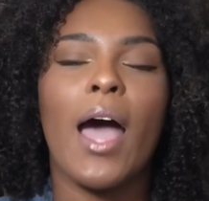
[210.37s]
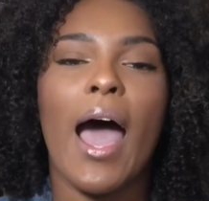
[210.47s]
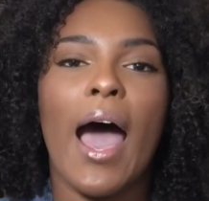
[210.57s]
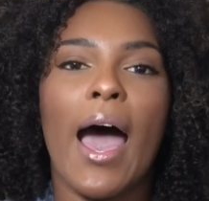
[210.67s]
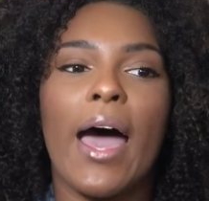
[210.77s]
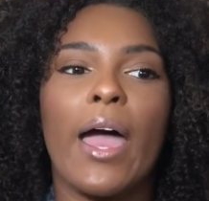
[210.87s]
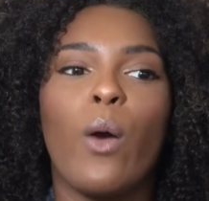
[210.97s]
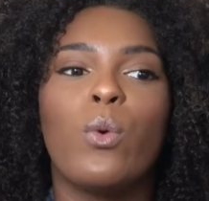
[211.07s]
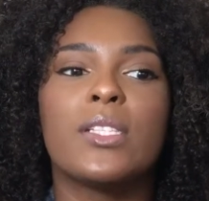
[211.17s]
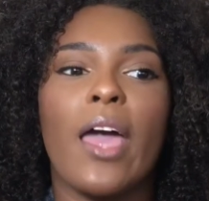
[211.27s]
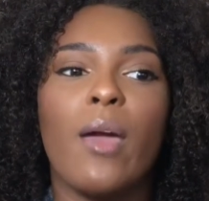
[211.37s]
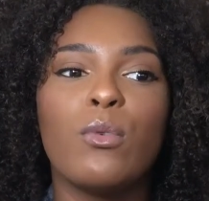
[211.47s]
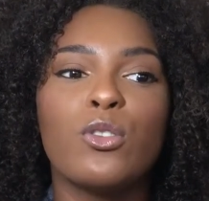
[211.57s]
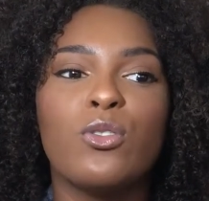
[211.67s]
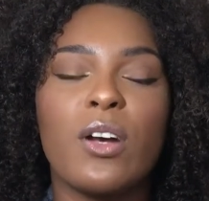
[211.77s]
I was
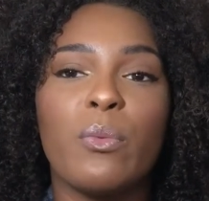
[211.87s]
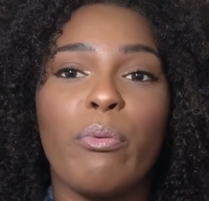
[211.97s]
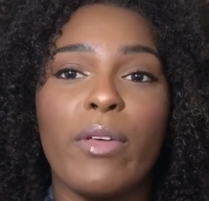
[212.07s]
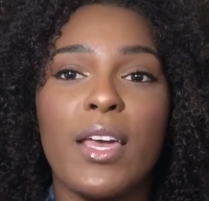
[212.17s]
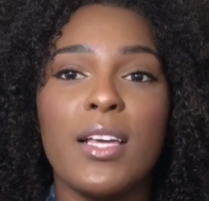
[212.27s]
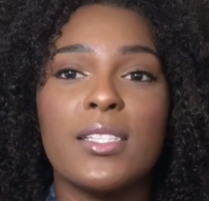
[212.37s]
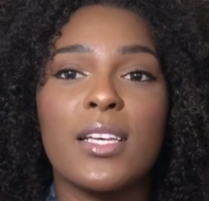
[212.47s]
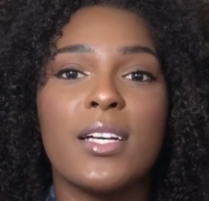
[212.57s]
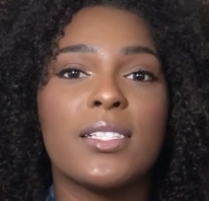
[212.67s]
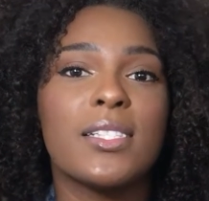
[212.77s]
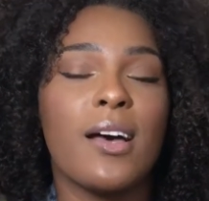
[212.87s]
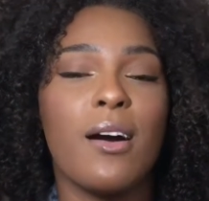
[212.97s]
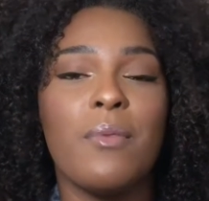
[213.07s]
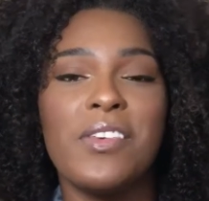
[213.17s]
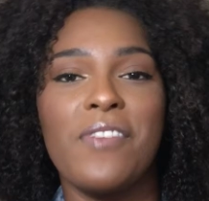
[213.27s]
able to complete
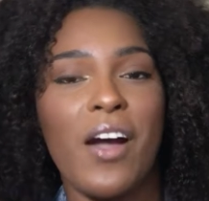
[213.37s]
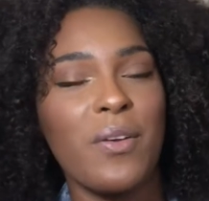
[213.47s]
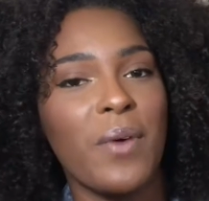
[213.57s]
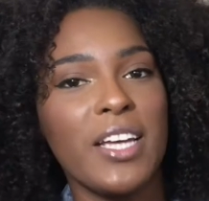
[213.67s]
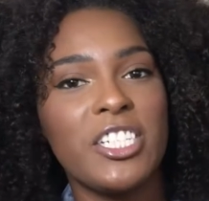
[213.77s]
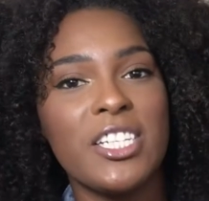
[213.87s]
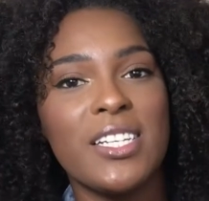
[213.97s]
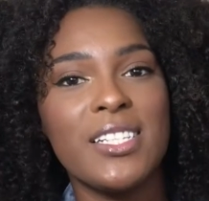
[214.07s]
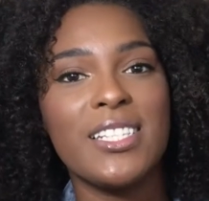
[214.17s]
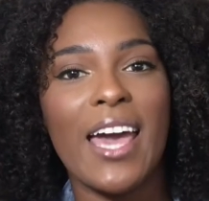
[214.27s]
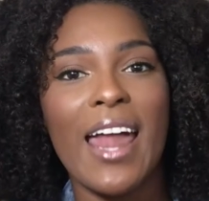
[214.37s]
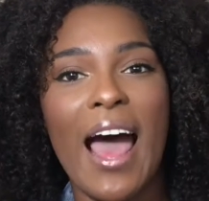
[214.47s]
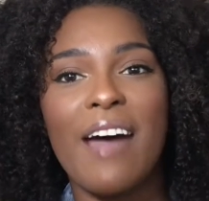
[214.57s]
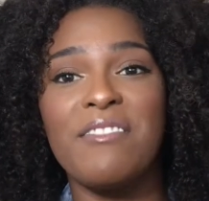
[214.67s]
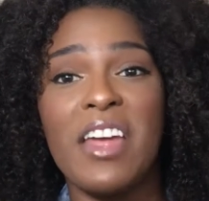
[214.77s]
some evaluations that
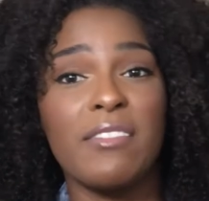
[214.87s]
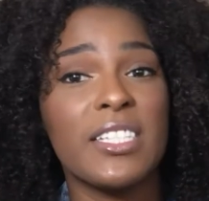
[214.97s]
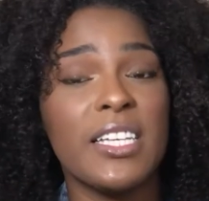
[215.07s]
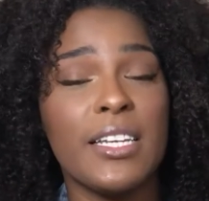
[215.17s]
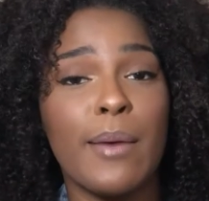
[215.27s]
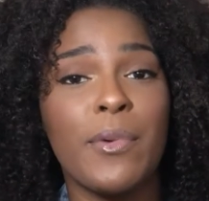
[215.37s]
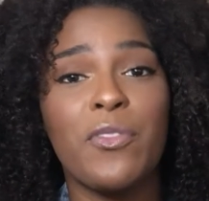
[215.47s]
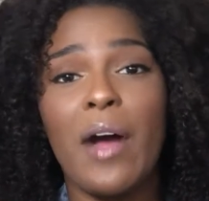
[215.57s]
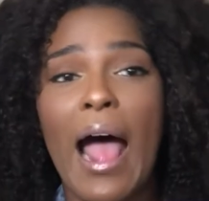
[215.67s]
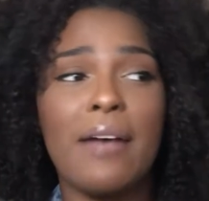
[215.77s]
I've never seen done before.